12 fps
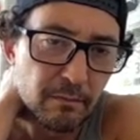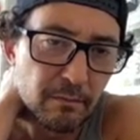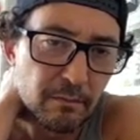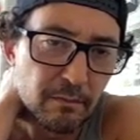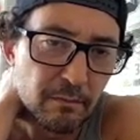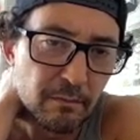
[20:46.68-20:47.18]

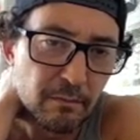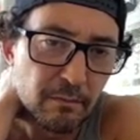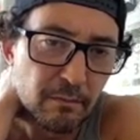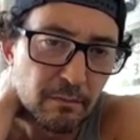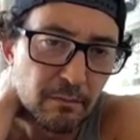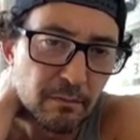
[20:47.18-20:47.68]

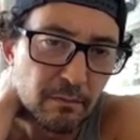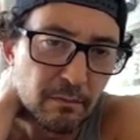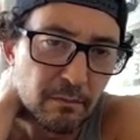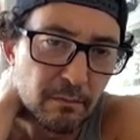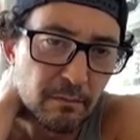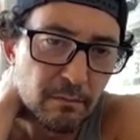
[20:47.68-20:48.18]

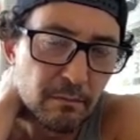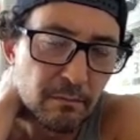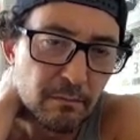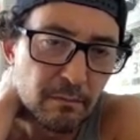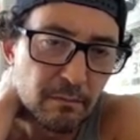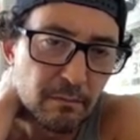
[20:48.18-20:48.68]

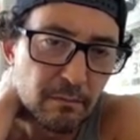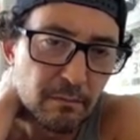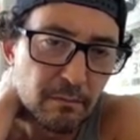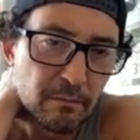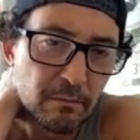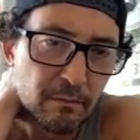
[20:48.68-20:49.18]

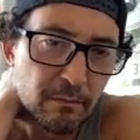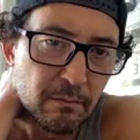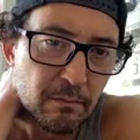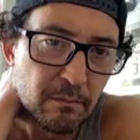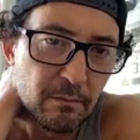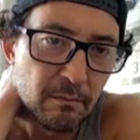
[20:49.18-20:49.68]

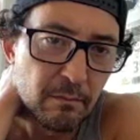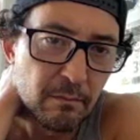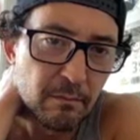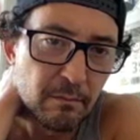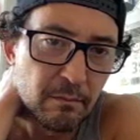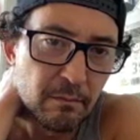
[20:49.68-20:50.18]

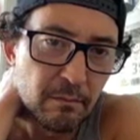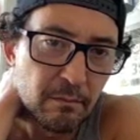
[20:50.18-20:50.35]
No words are spoken by the person on screen.